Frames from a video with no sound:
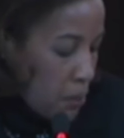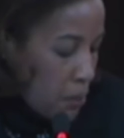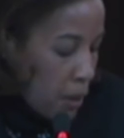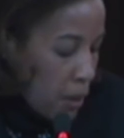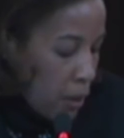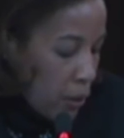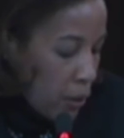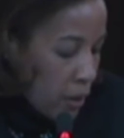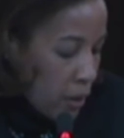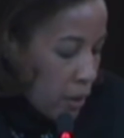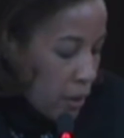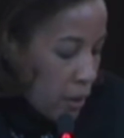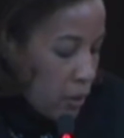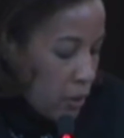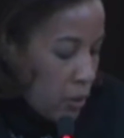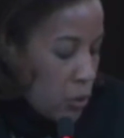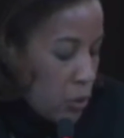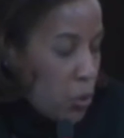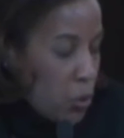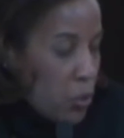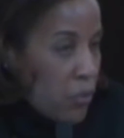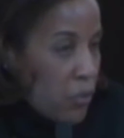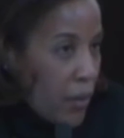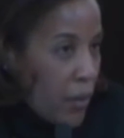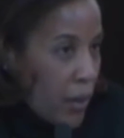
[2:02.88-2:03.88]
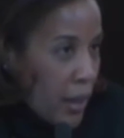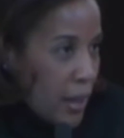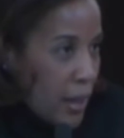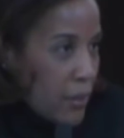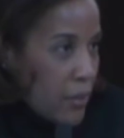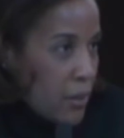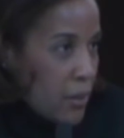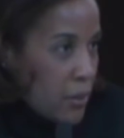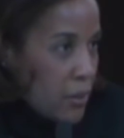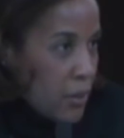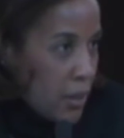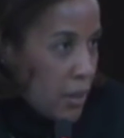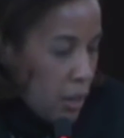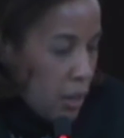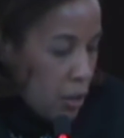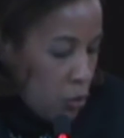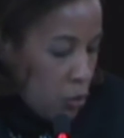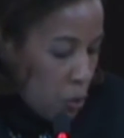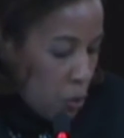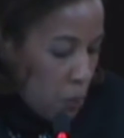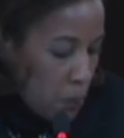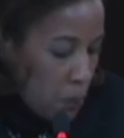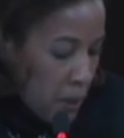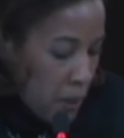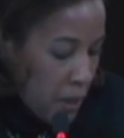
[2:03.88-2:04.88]
American, you find the need
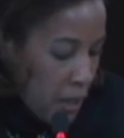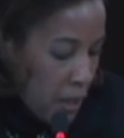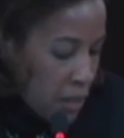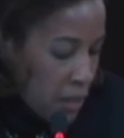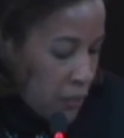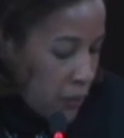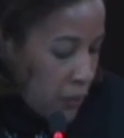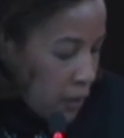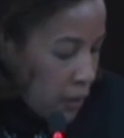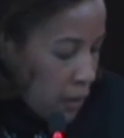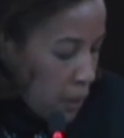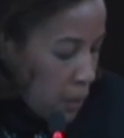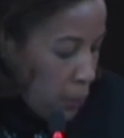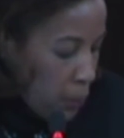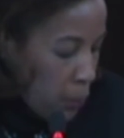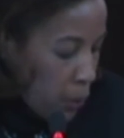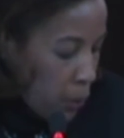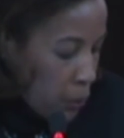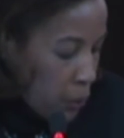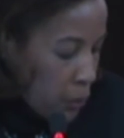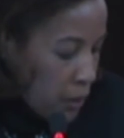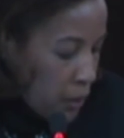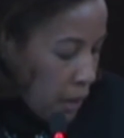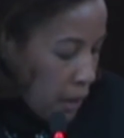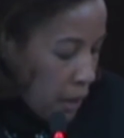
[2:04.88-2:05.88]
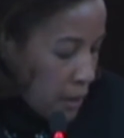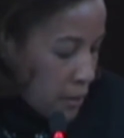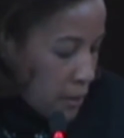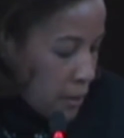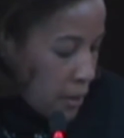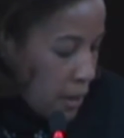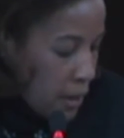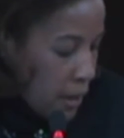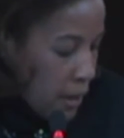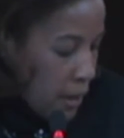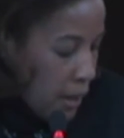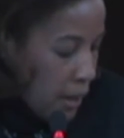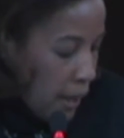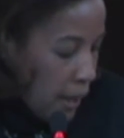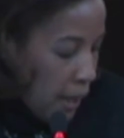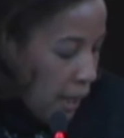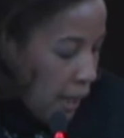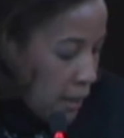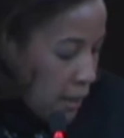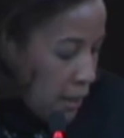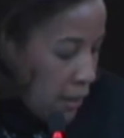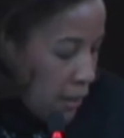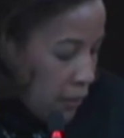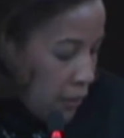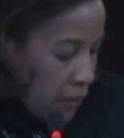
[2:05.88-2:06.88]
to peacefully protest
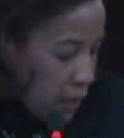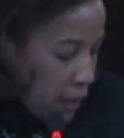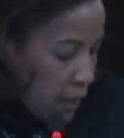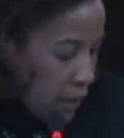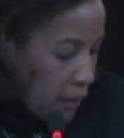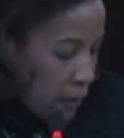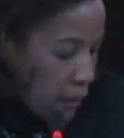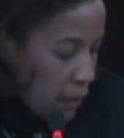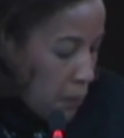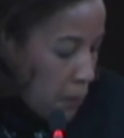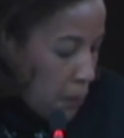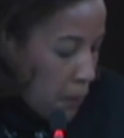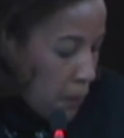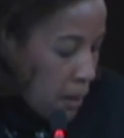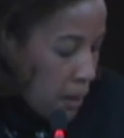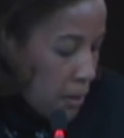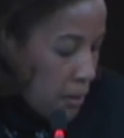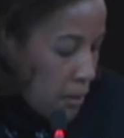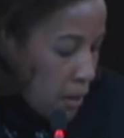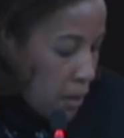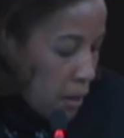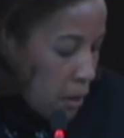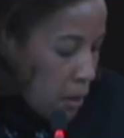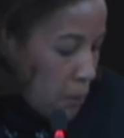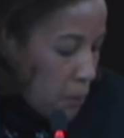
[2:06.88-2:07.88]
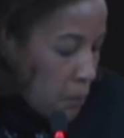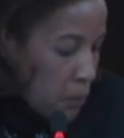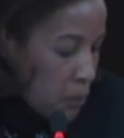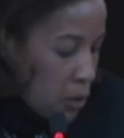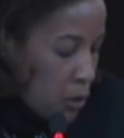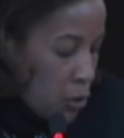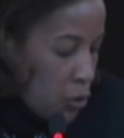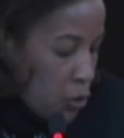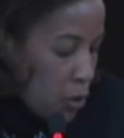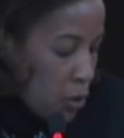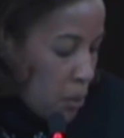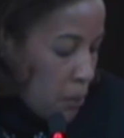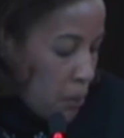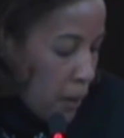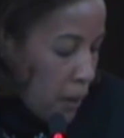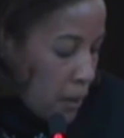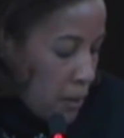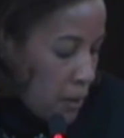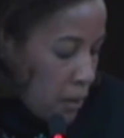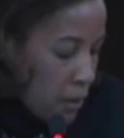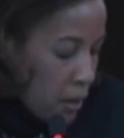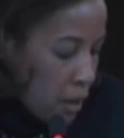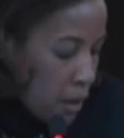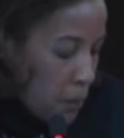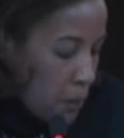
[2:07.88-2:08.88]
anything that you may
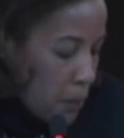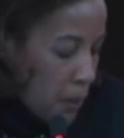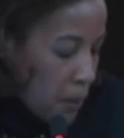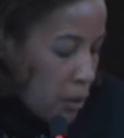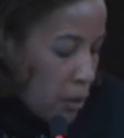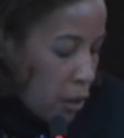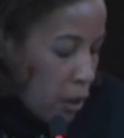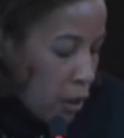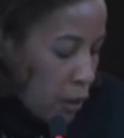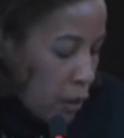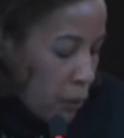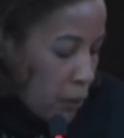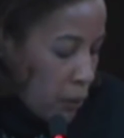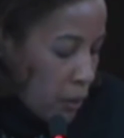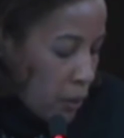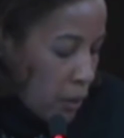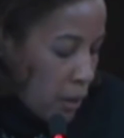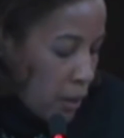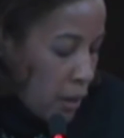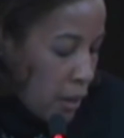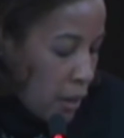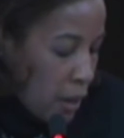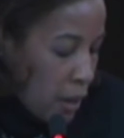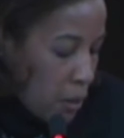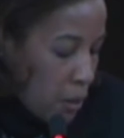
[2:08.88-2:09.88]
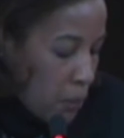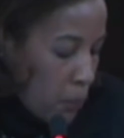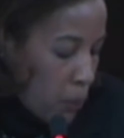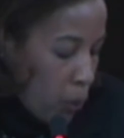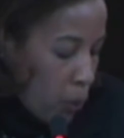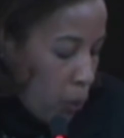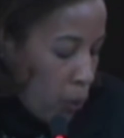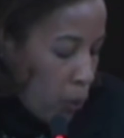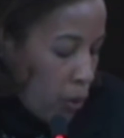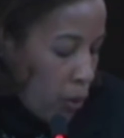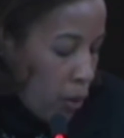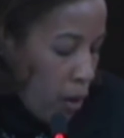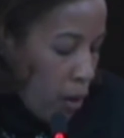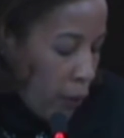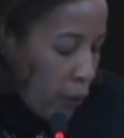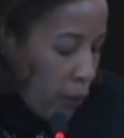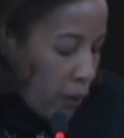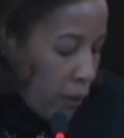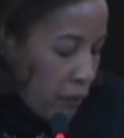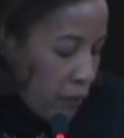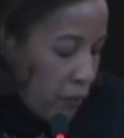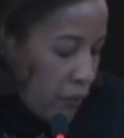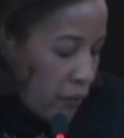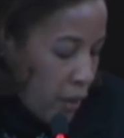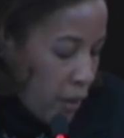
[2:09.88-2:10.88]
deem inherently immoral or
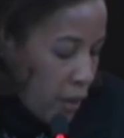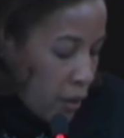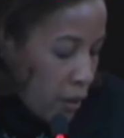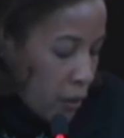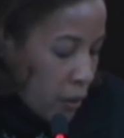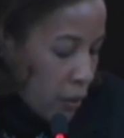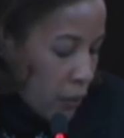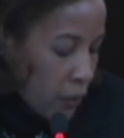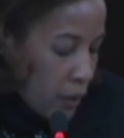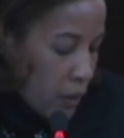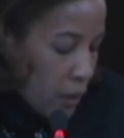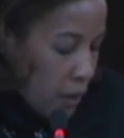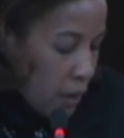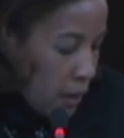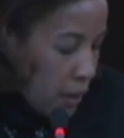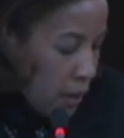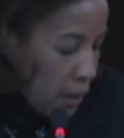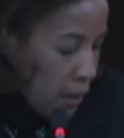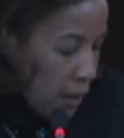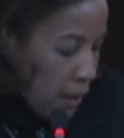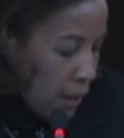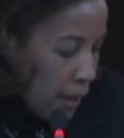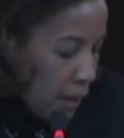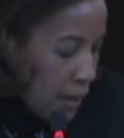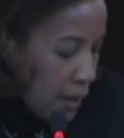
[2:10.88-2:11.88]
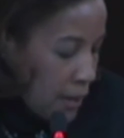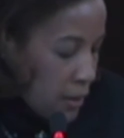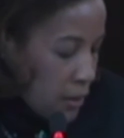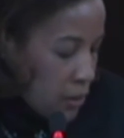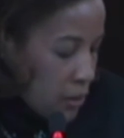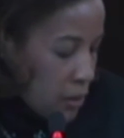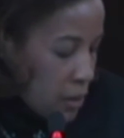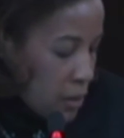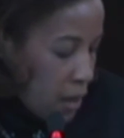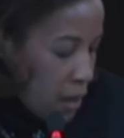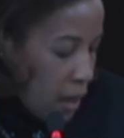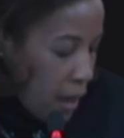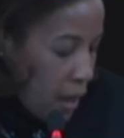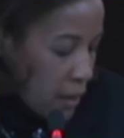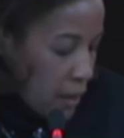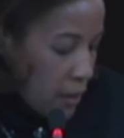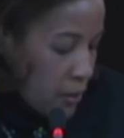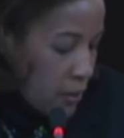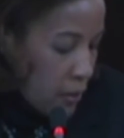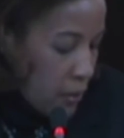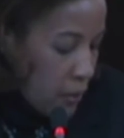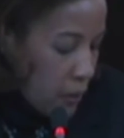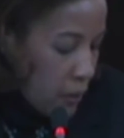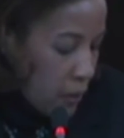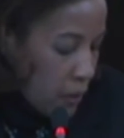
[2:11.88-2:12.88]
unfair, it is
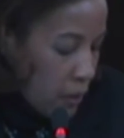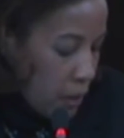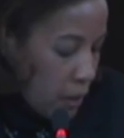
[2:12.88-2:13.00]
not